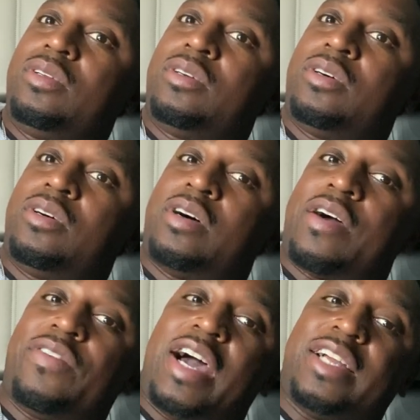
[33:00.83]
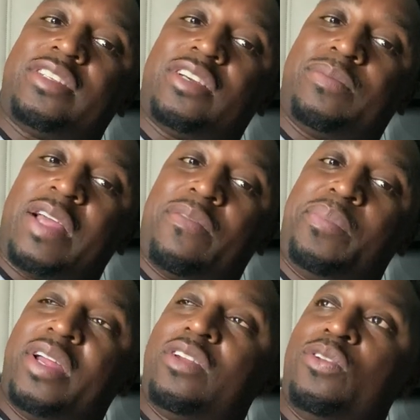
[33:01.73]
I've got some that have
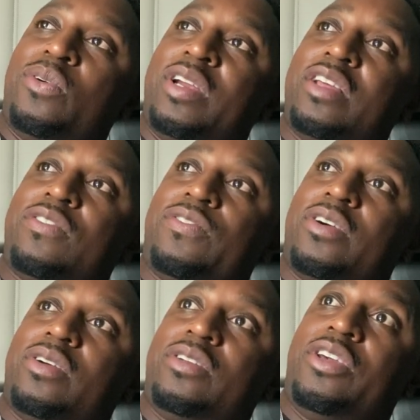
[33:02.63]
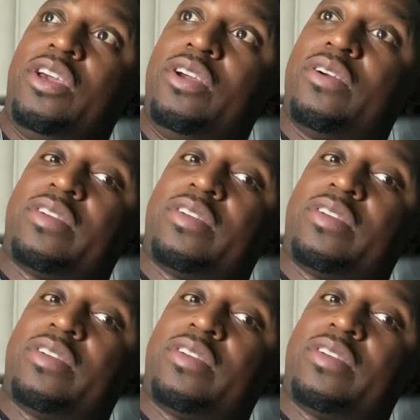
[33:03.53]
been doing this for years.